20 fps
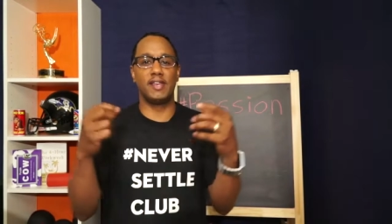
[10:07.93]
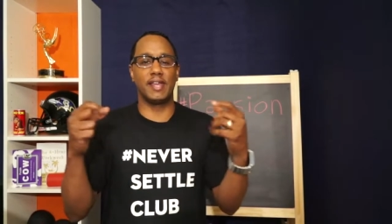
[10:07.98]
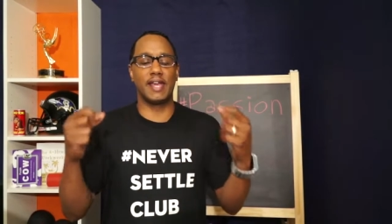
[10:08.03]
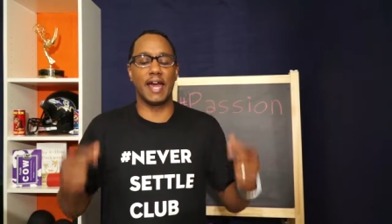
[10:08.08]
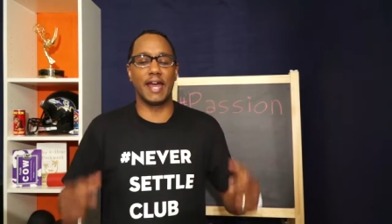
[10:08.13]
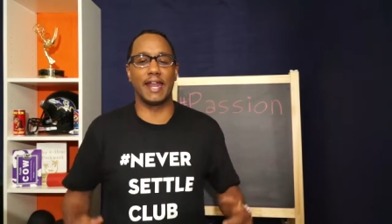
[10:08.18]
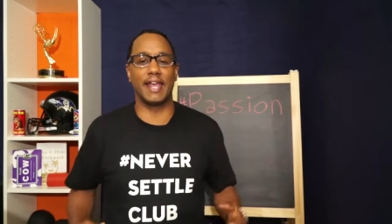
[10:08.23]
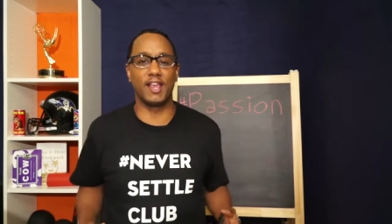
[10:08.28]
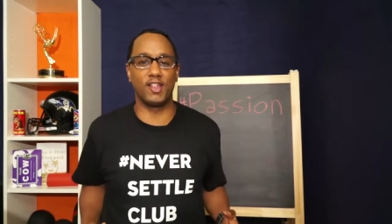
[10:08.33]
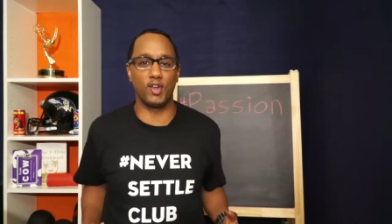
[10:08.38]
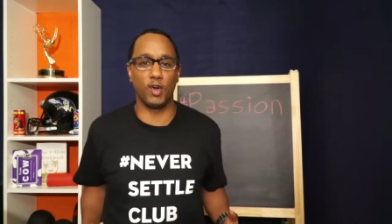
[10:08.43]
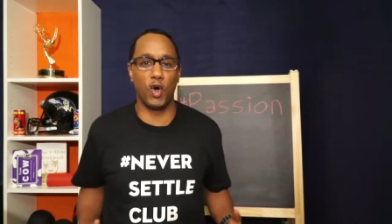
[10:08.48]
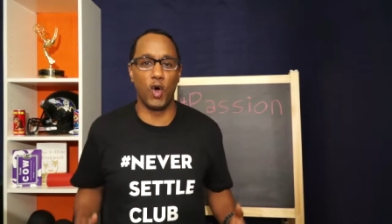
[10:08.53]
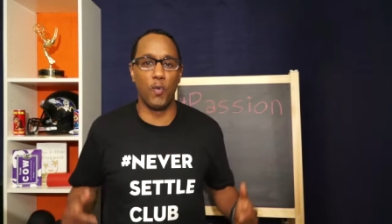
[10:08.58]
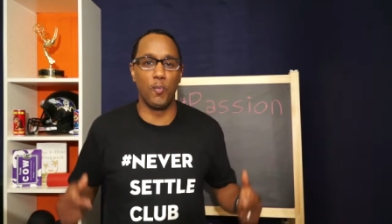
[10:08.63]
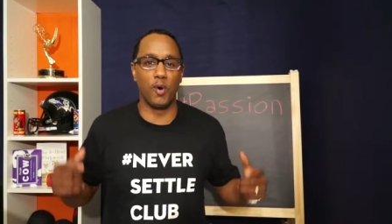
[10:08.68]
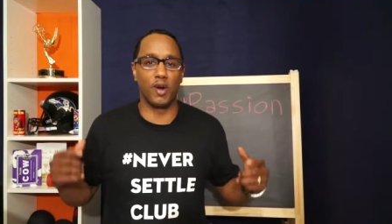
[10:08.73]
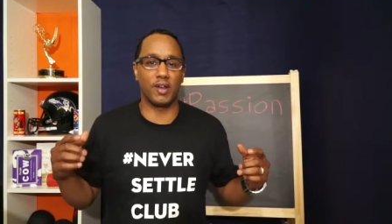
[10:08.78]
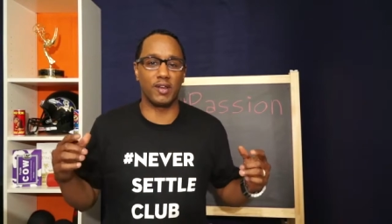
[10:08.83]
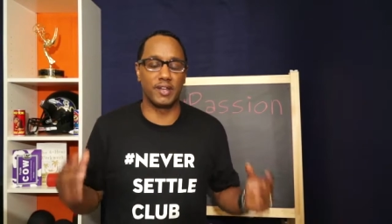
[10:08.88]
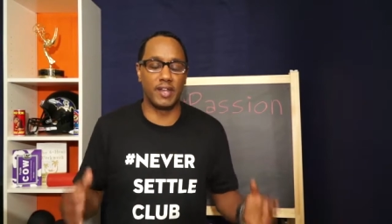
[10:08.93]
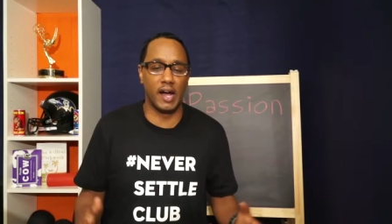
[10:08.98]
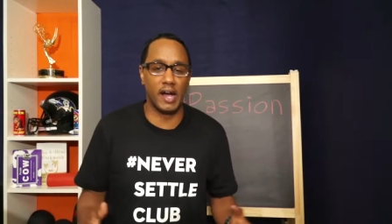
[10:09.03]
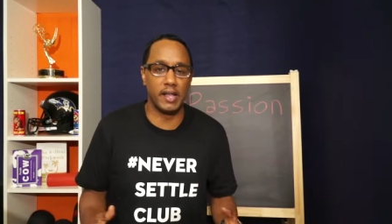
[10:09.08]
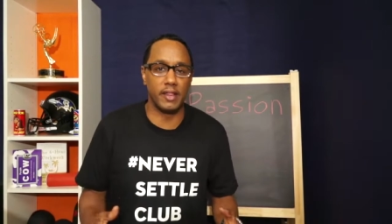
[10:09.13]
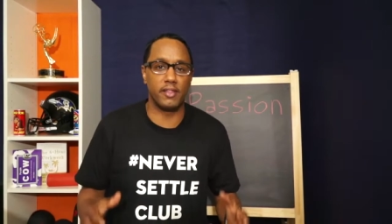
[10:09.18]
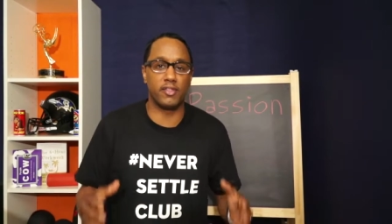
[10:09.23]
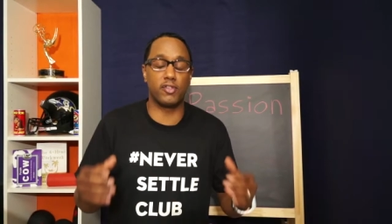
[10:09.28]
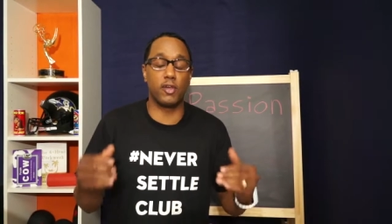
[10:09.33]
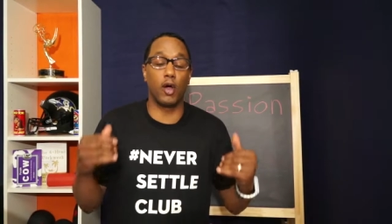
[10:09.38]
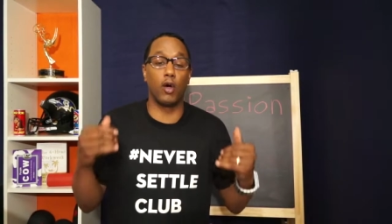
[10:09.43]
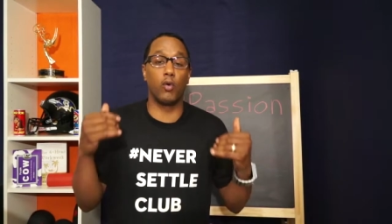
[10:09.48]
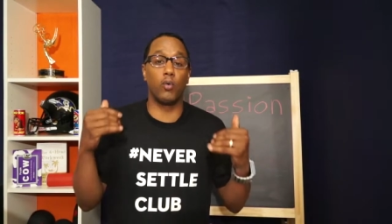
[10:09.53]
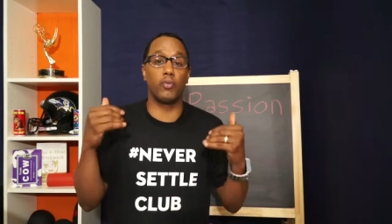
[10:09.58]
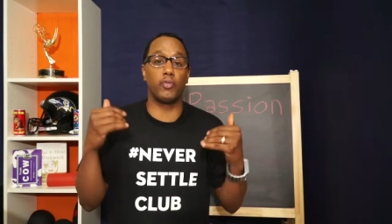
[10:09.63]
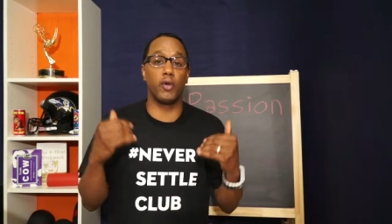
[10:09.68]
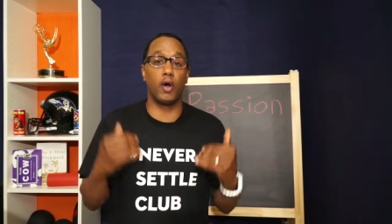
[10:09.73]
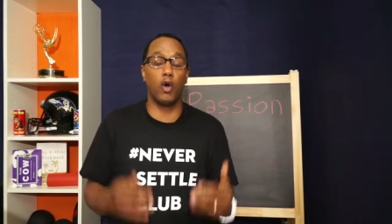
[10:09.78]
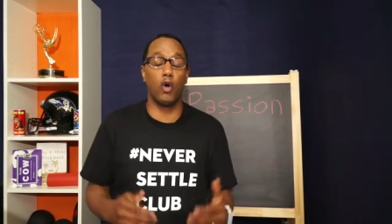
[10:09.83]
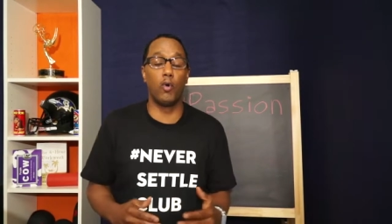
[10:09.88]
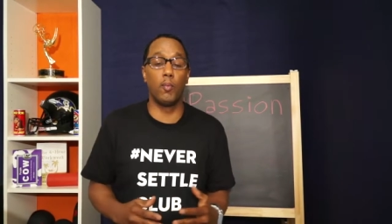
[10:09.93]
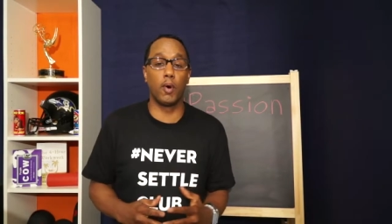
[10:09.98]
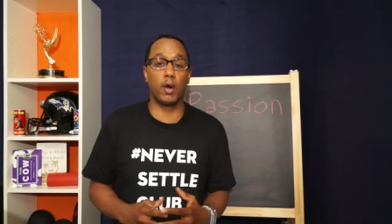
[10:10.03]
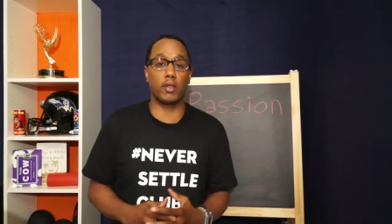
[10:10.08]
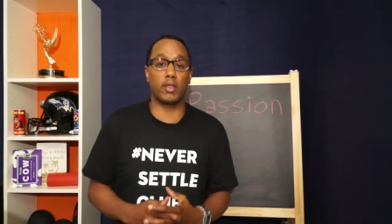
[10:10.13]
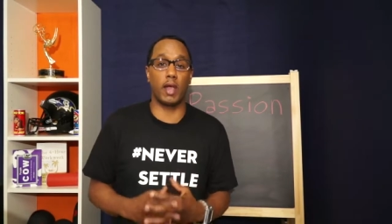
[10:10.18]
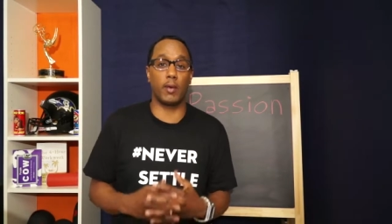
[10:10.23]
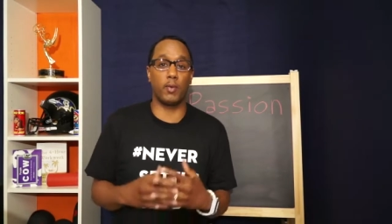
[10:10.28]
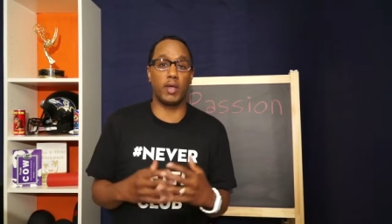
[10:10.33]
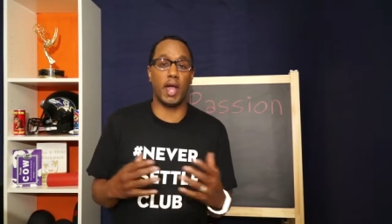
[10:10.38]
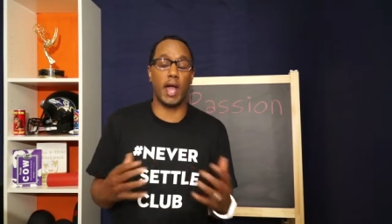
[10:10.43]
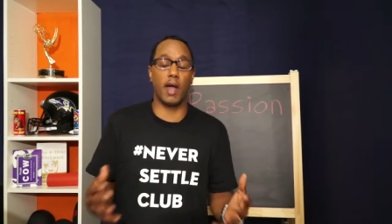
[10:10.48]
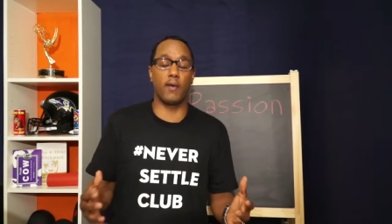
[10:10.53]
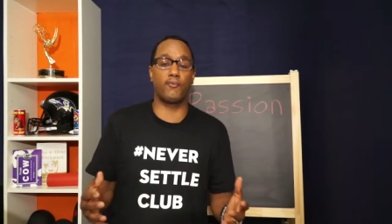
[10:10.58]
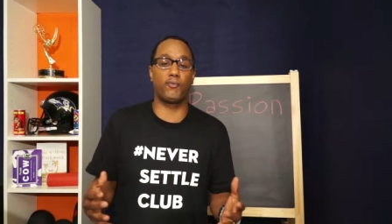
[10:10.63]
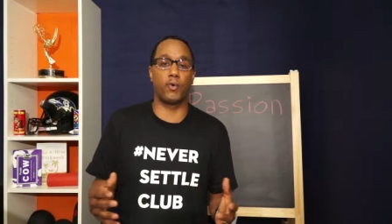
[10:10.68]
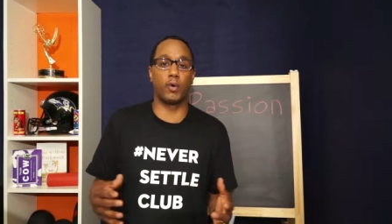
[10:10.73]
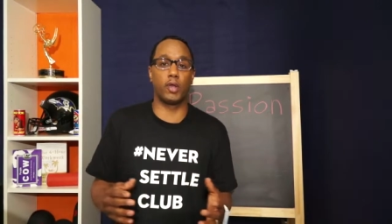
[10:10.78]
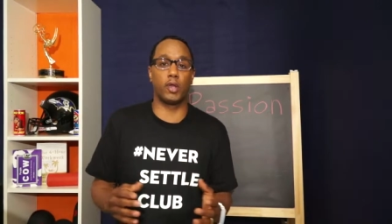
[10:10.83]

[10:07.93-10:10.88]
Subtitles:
You got to get your homework done. So the homework that we have for